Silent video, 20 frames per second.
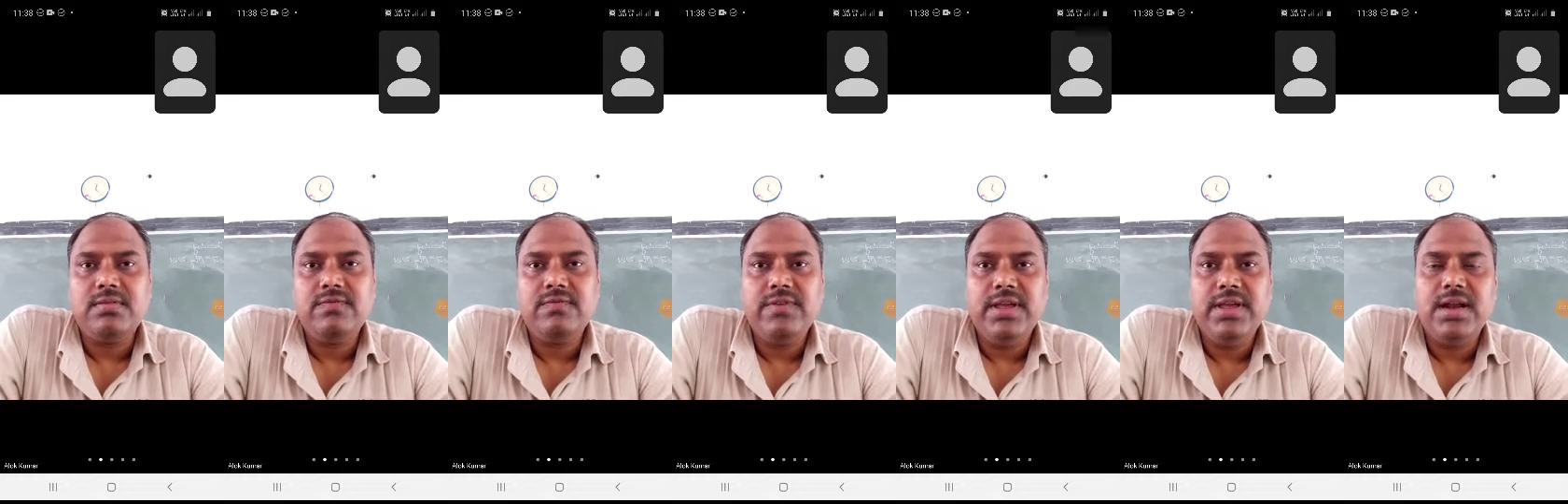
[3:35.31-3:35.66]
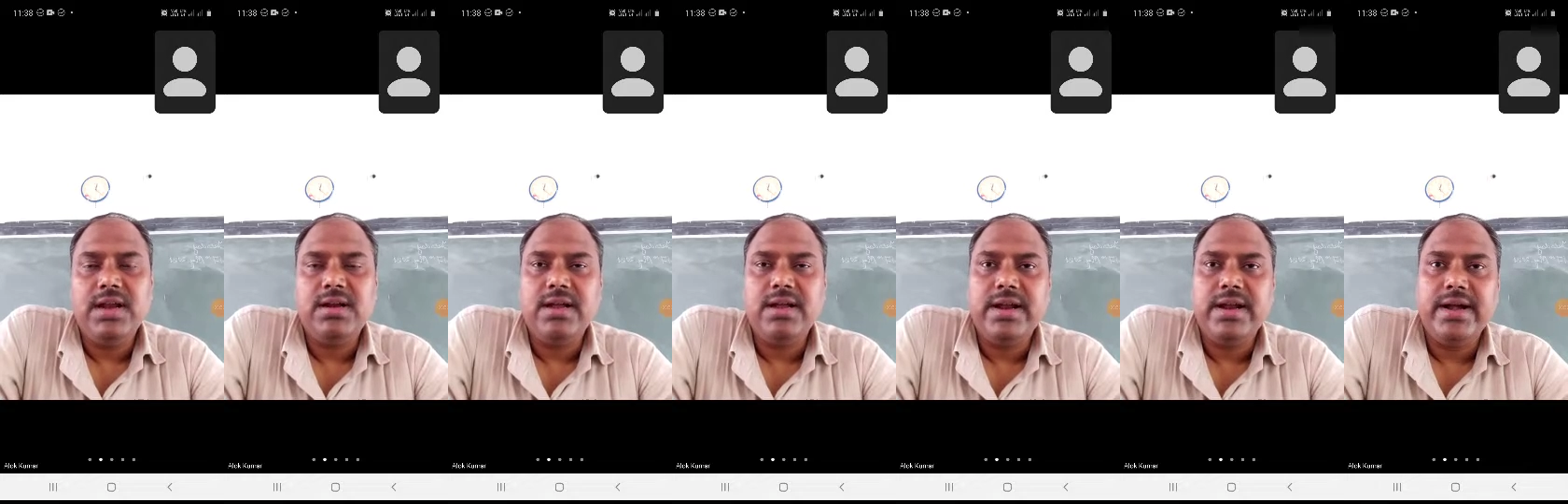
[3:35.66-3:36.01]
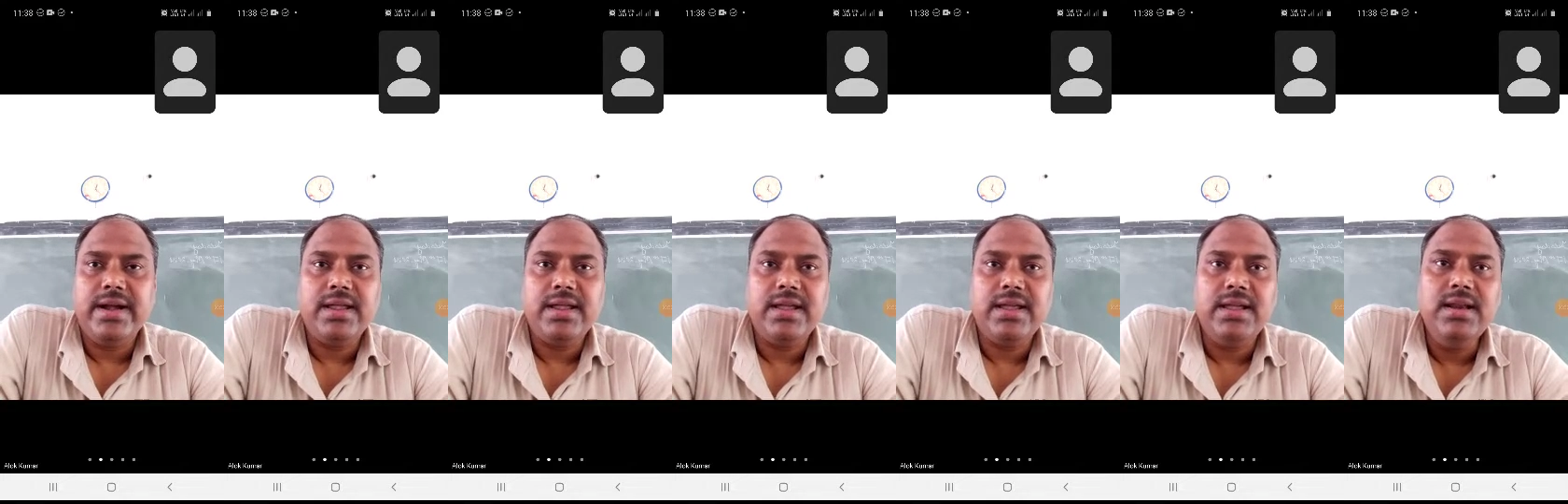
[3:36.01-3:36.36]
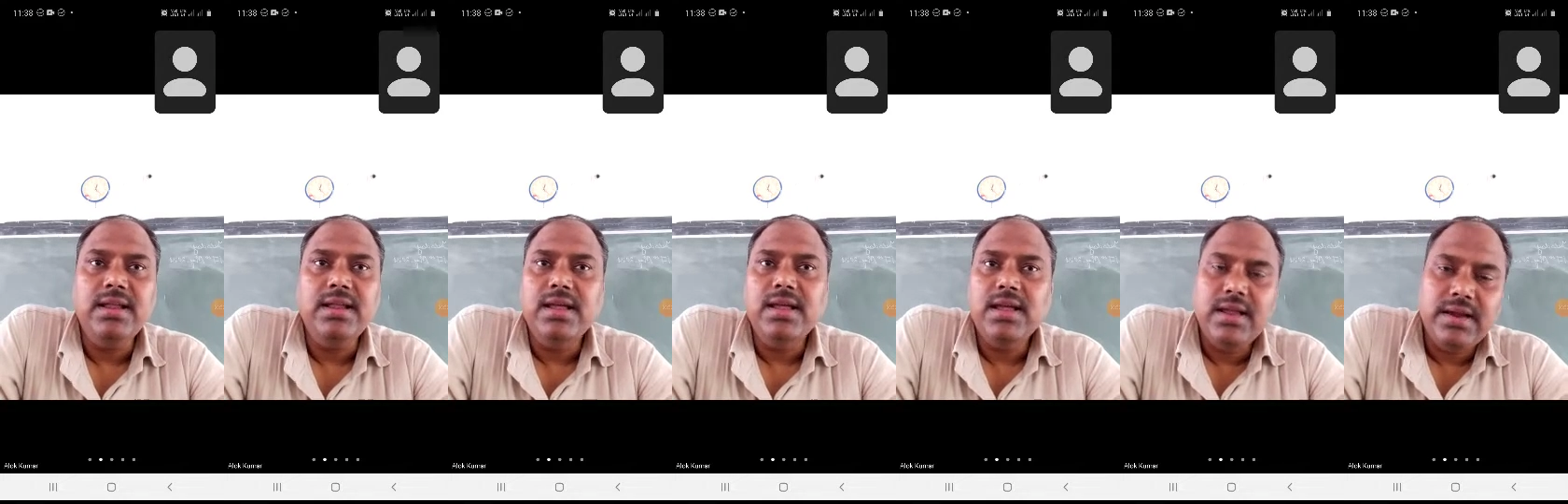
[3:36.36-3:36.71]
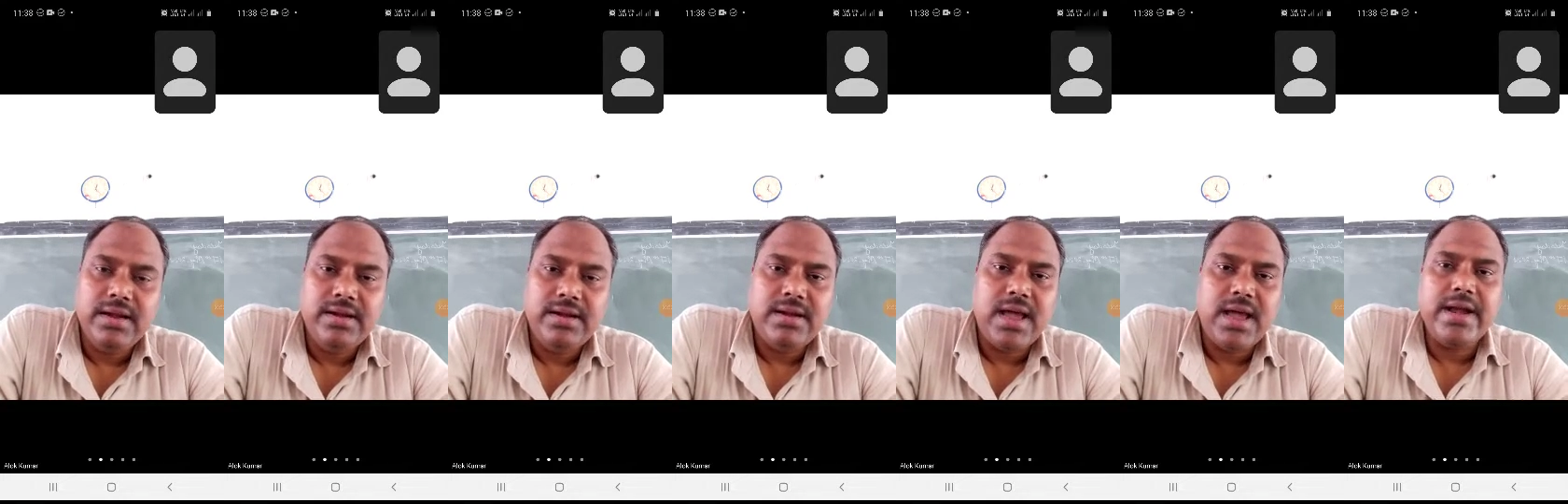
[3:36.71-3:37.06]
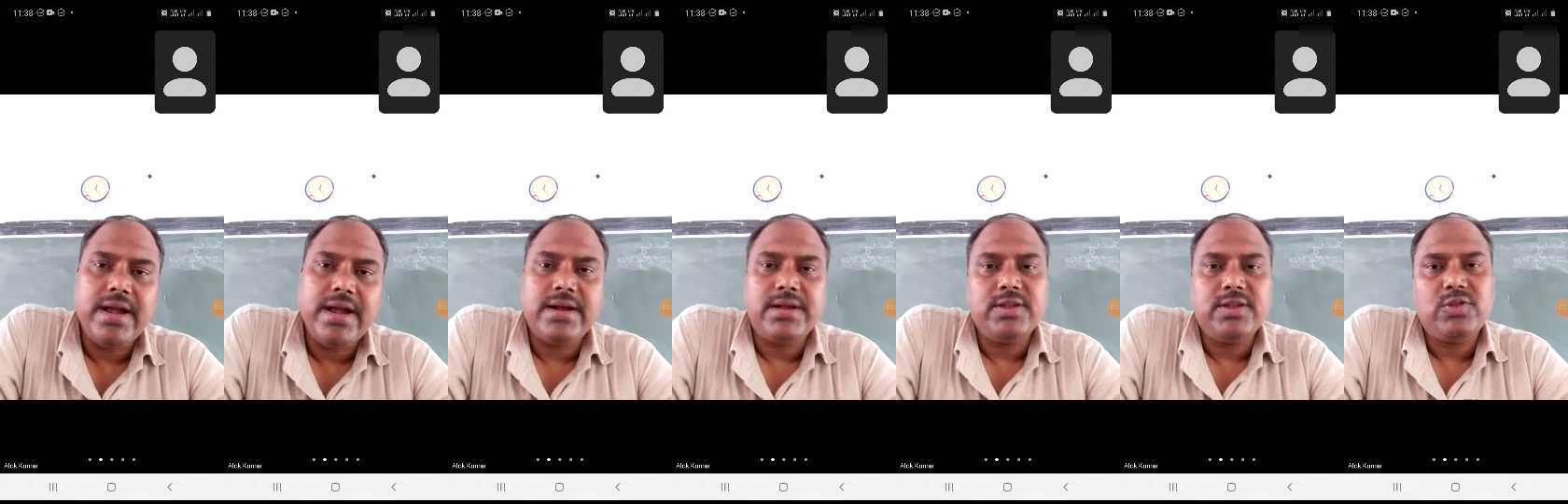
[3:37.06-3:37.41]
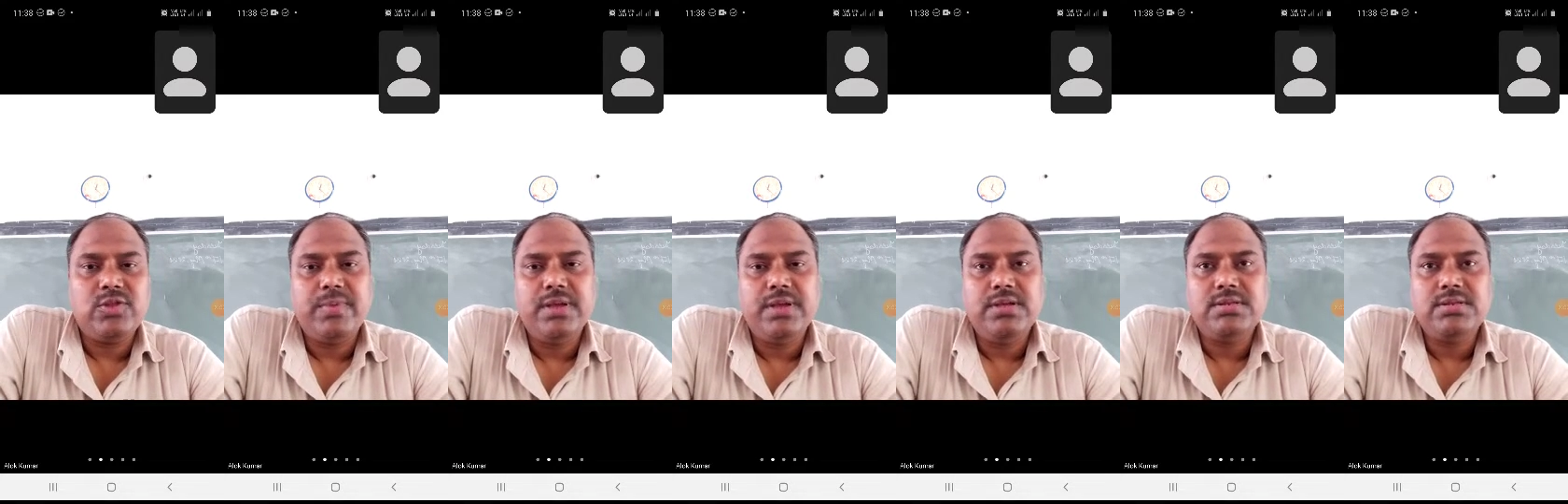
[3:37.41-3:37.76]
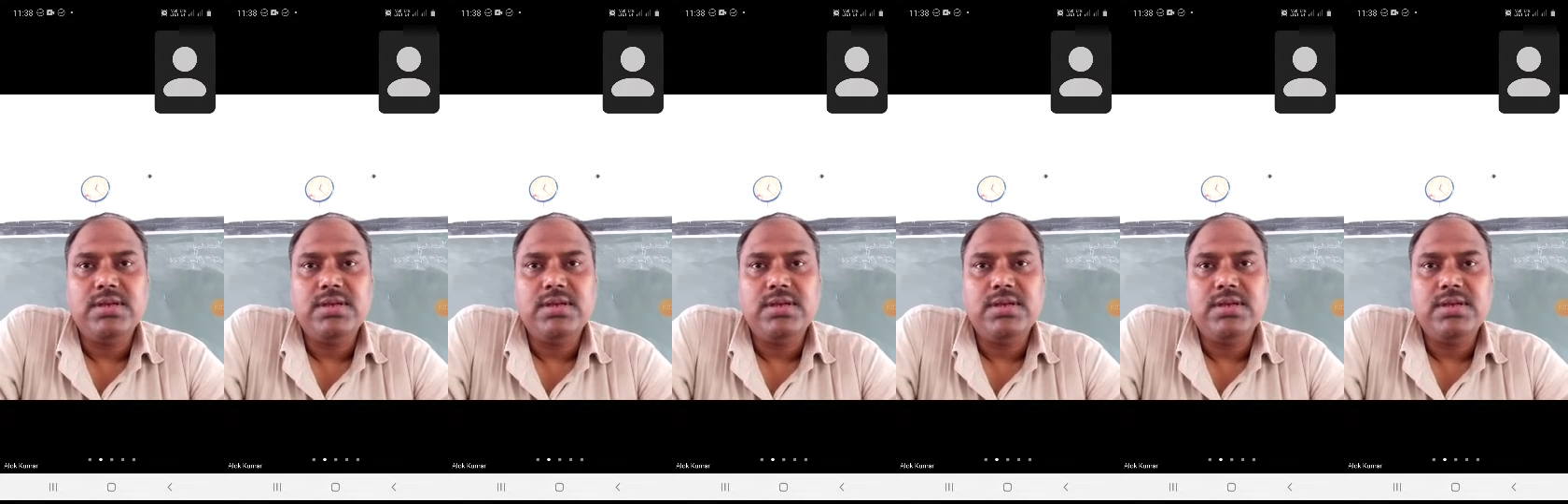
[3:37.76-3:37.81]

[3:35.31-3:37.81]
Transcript: we are narrating in indirect speech.